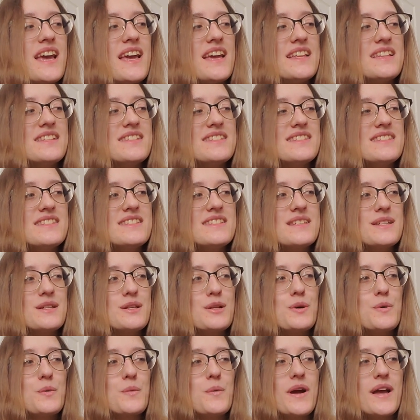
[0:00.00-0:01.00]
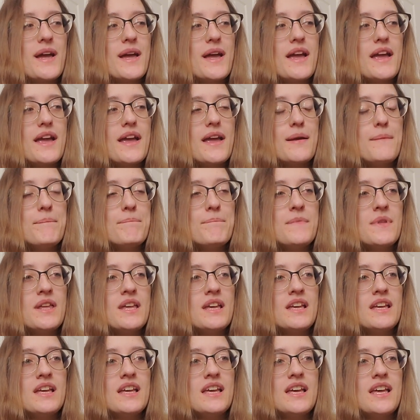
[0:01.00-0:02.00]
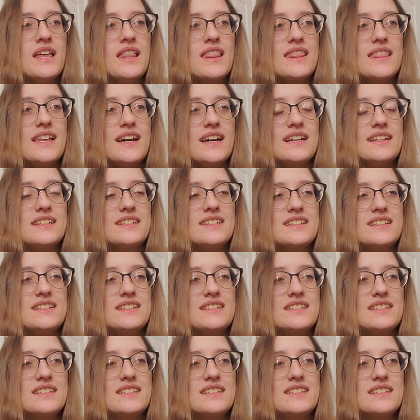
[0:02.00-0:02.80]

ends in a way that